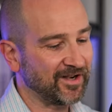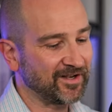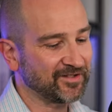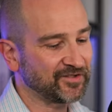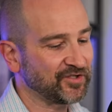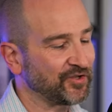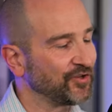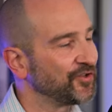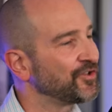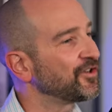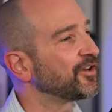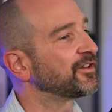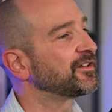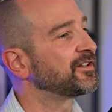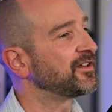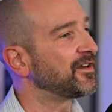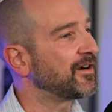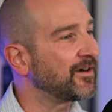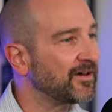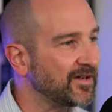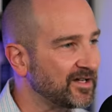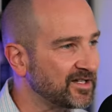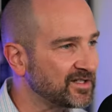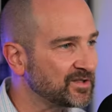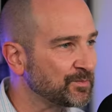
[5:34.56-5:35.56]
I turned on the
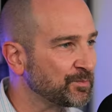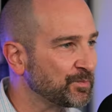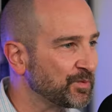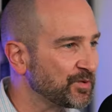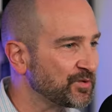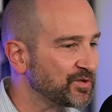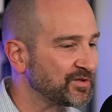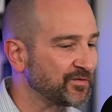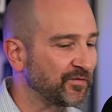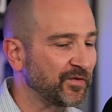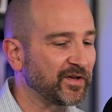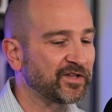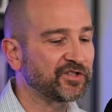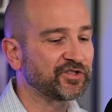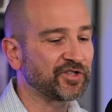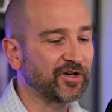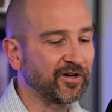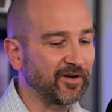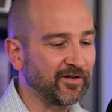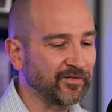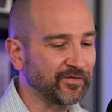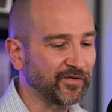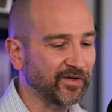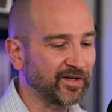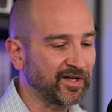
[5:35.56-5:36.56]
I S boost feature
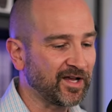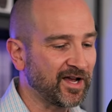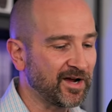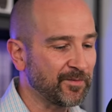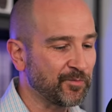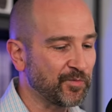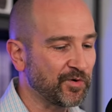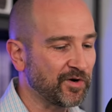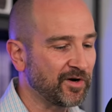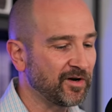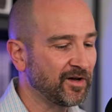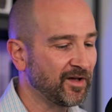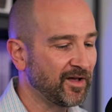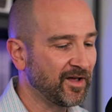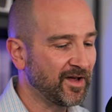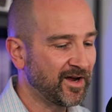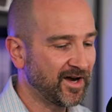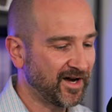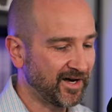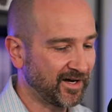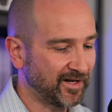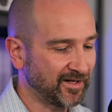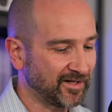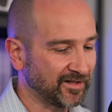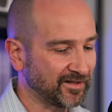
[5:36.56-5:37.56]
on the camera,
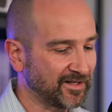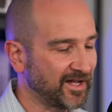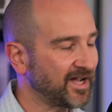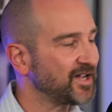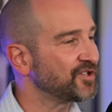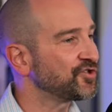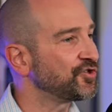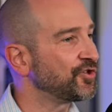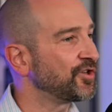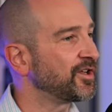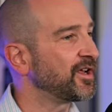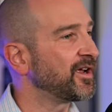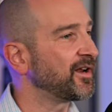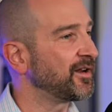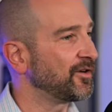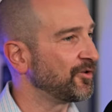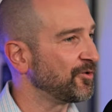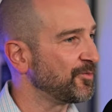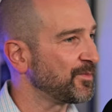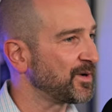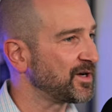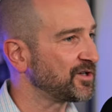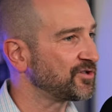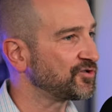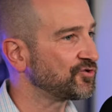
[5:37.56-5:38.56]
and it allows you to get an
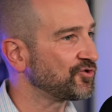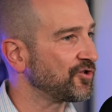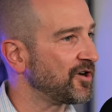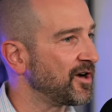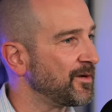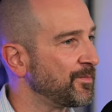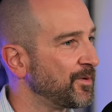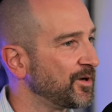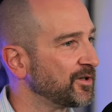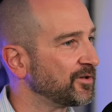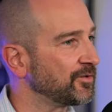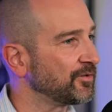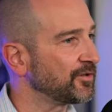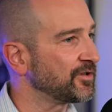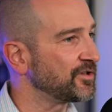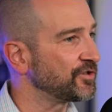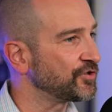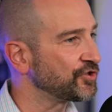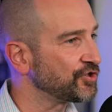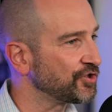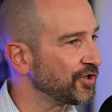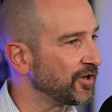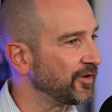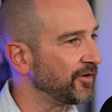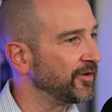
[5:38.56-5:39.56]
almost tripod looking
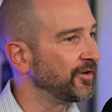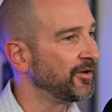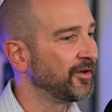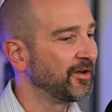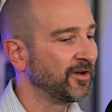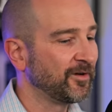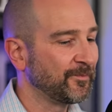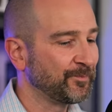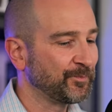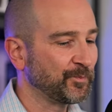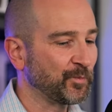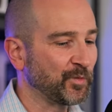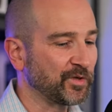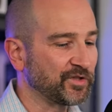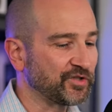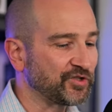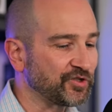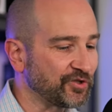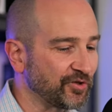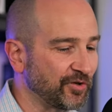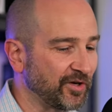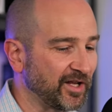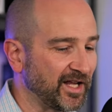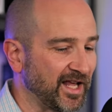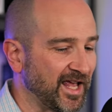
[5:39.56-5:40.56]
shot when
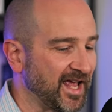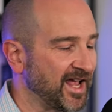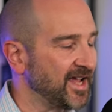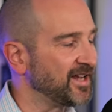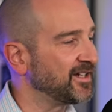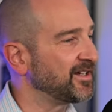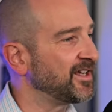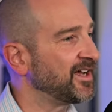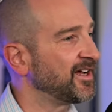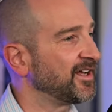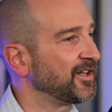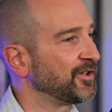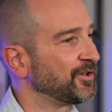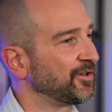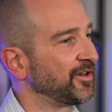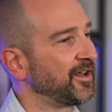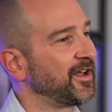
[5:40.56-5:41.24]
shooting handheld.